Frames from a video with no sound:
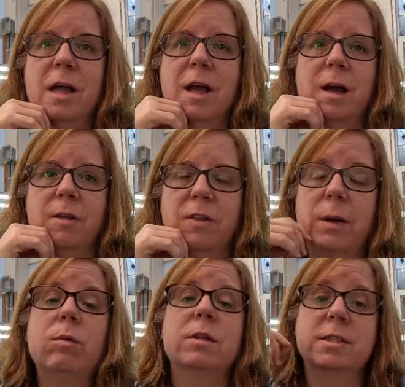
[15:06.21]

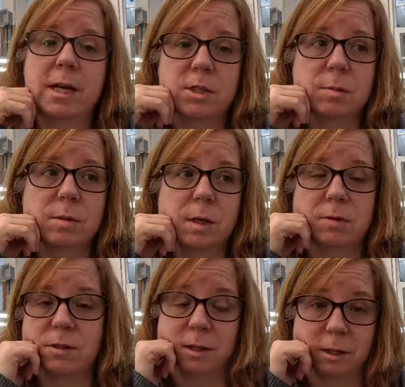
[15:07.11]
they will attach
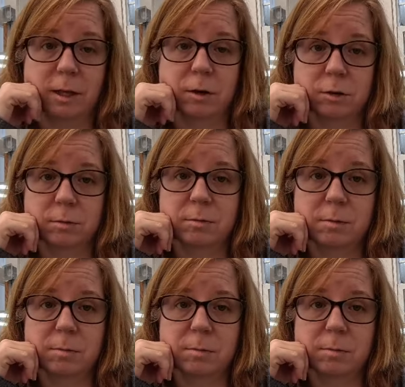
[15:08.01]
themselves, and they're